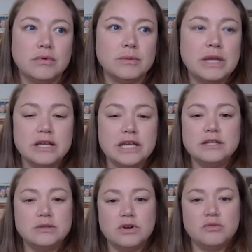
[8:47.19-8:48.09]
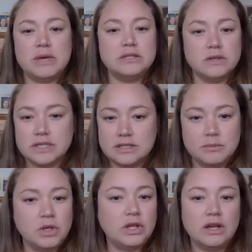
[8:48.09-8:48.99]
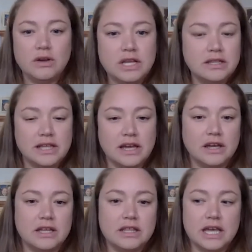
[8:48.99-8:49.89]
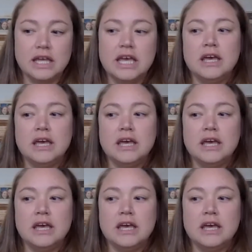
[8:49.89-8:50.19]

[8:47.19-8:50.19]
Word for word: any, any sort of mental disability or anything, that kind of thing,